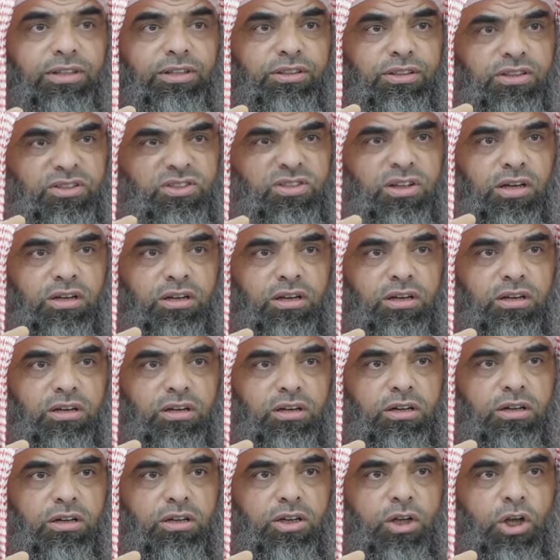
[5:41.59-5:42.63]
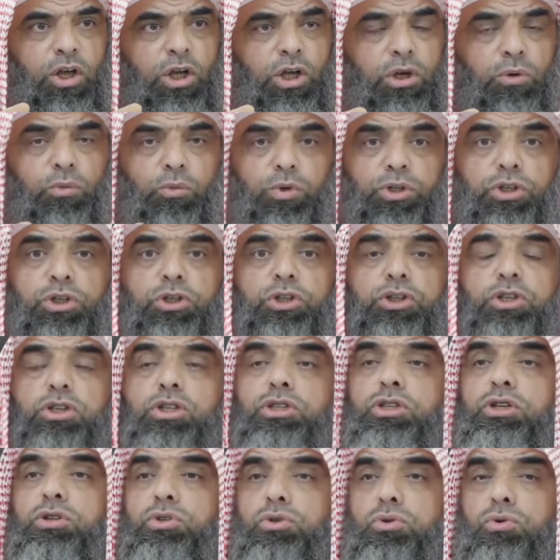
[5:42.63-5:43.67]
the sun, which
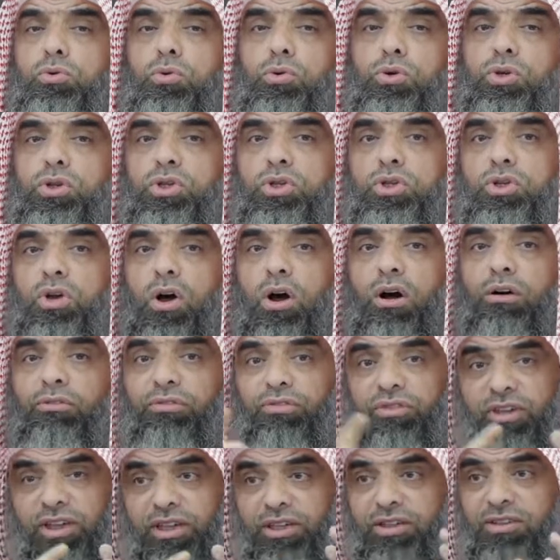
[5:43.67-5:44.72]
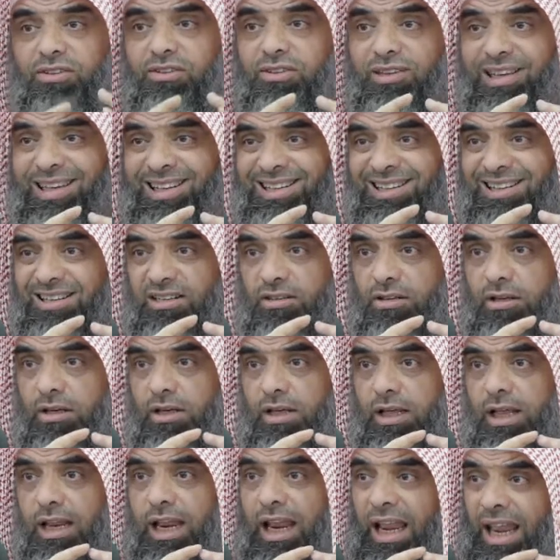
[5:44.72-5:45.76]
is the source of heat
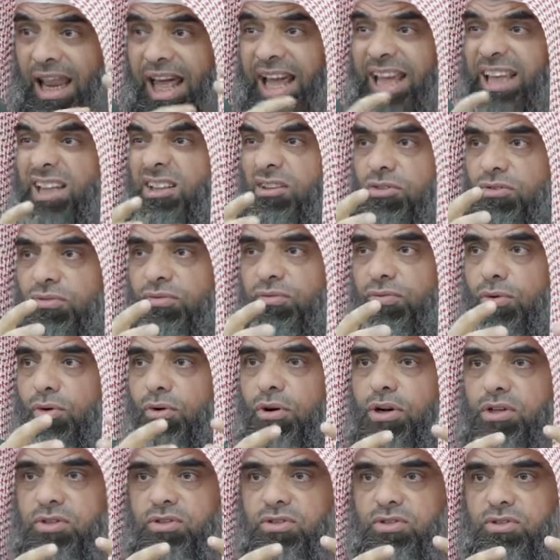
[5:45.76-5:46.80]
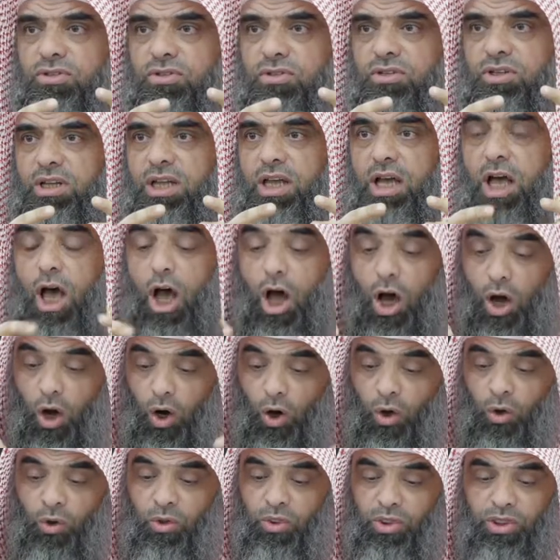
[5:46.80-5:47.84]
and light for us.
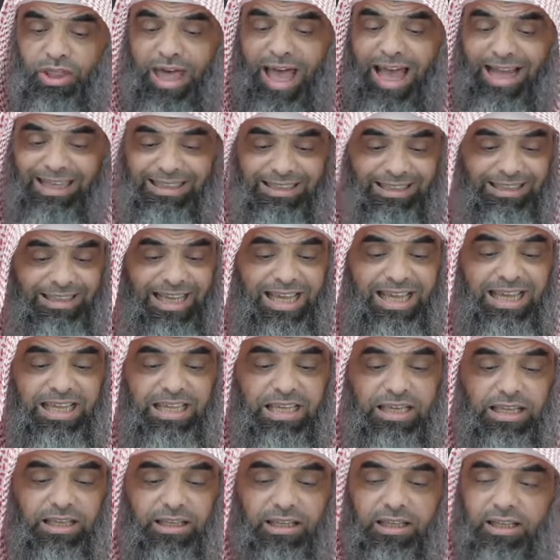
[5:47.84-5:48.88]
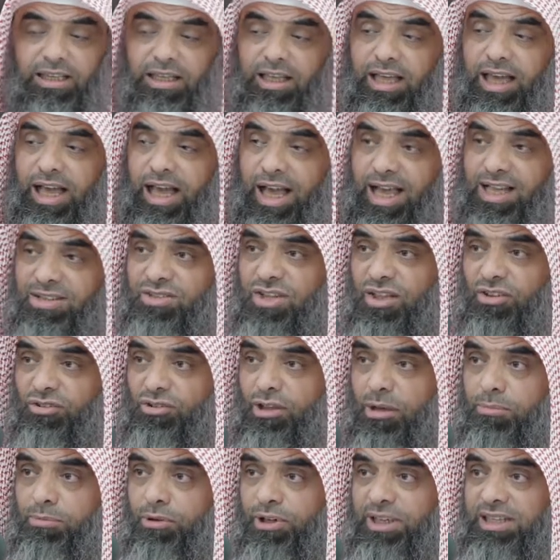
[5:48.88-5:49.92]
On that day, as
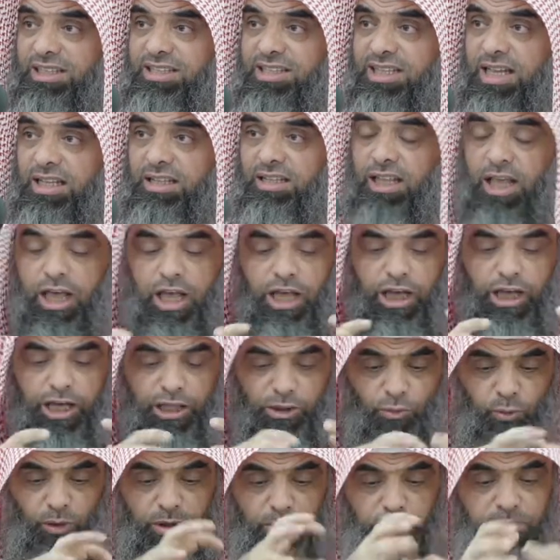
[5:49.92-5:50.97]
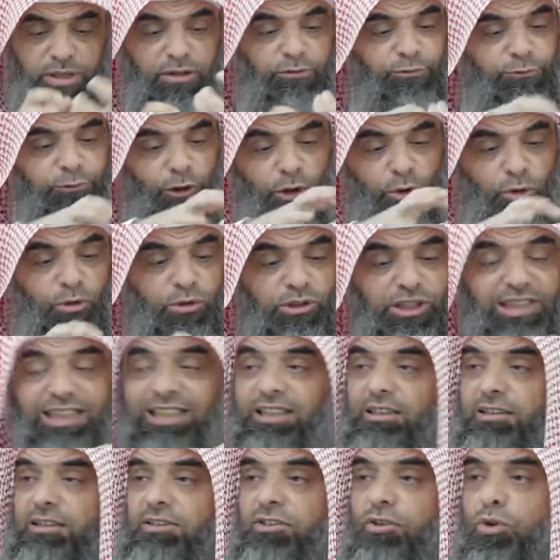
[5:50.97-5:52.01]
Tabari said, it will be
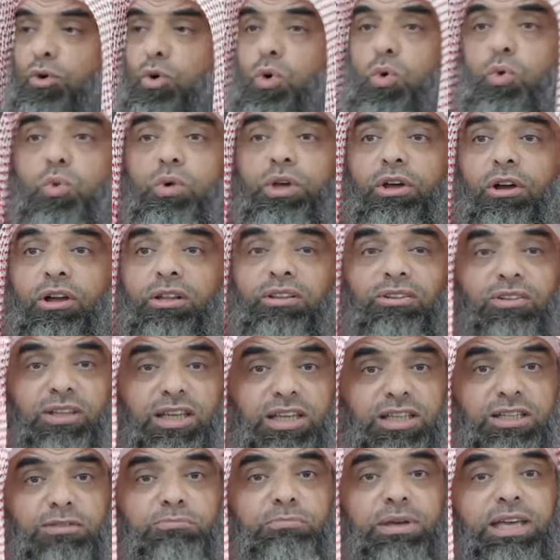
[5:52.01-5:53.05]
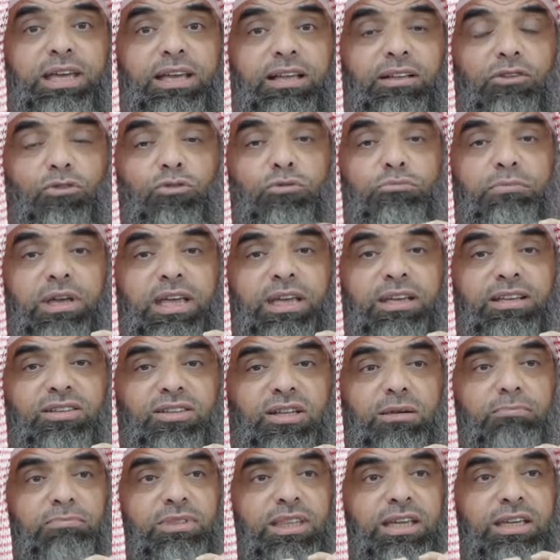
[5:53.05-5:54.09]
folded. Kuwirat is made to make
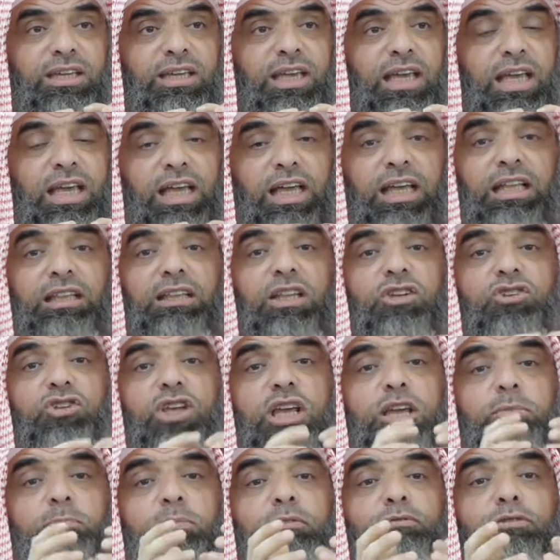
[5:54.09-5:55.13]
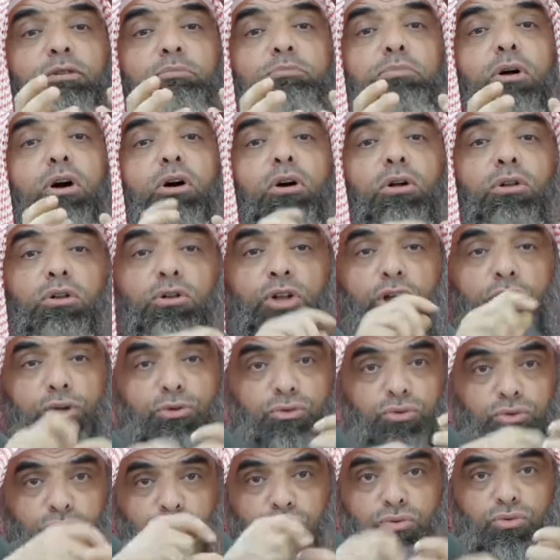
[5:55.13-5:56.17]
something in the shape of a
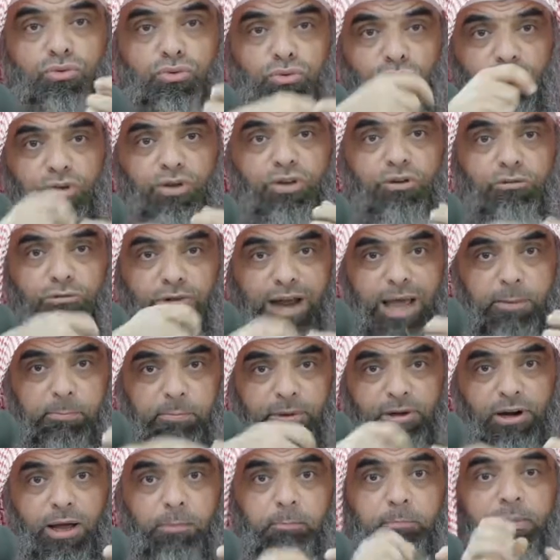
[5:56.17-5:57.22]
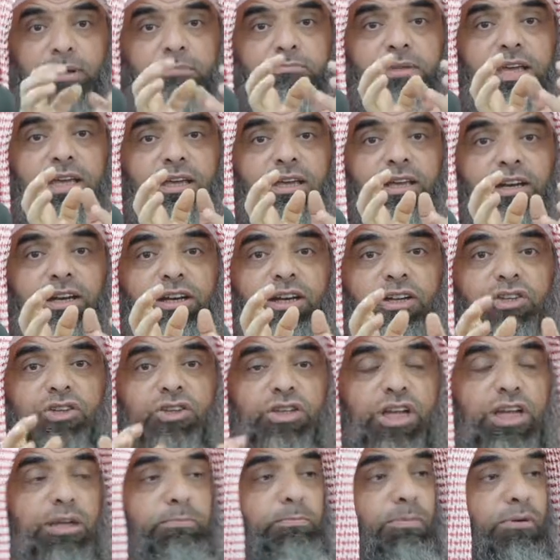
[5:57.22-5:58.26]
ball, to wrap it up and make it in the
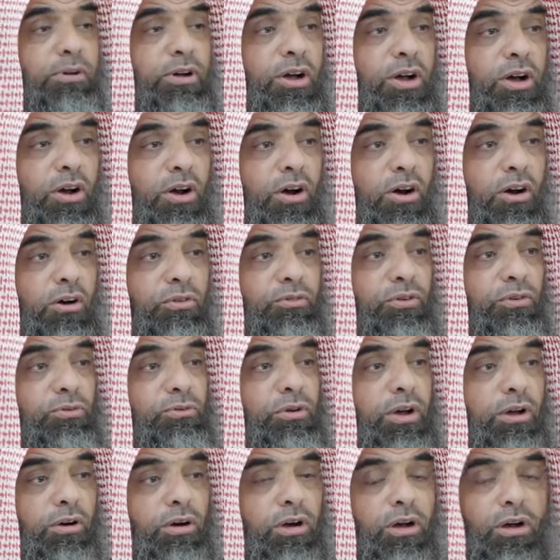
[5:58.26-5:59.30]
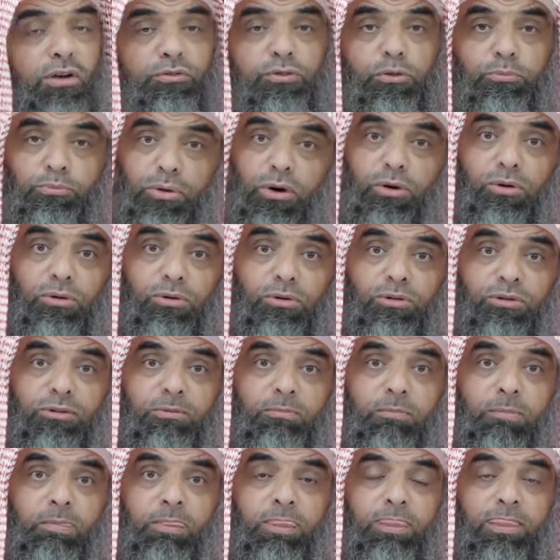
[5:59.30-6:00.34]
shape of a, uh, of a
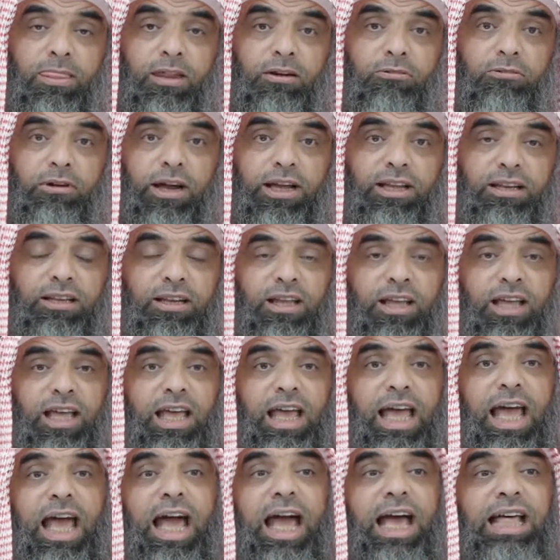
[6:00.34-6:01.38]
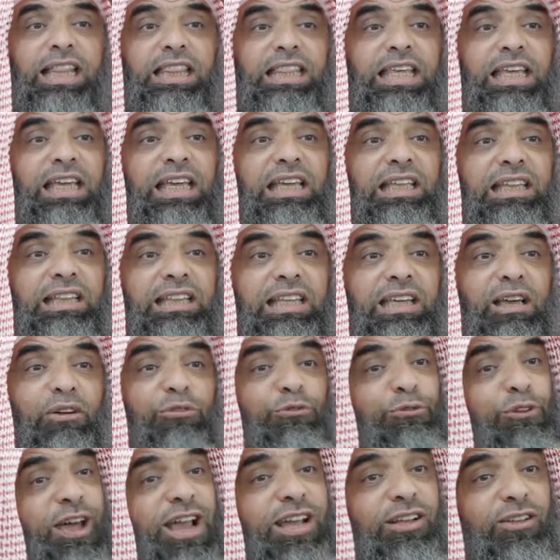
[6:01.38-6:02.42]
ball, right? And the, the
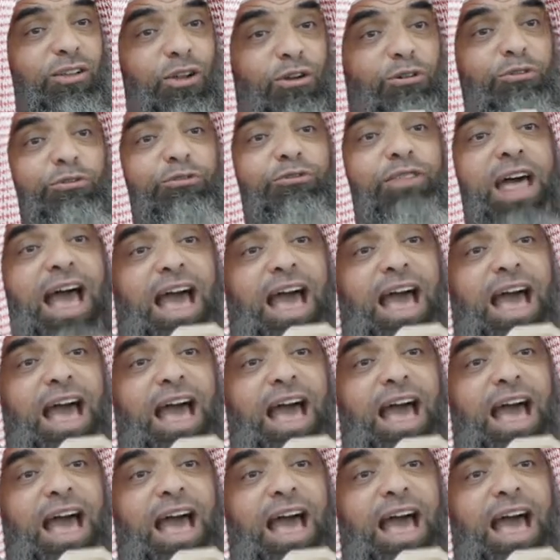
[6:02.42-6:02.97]
effect of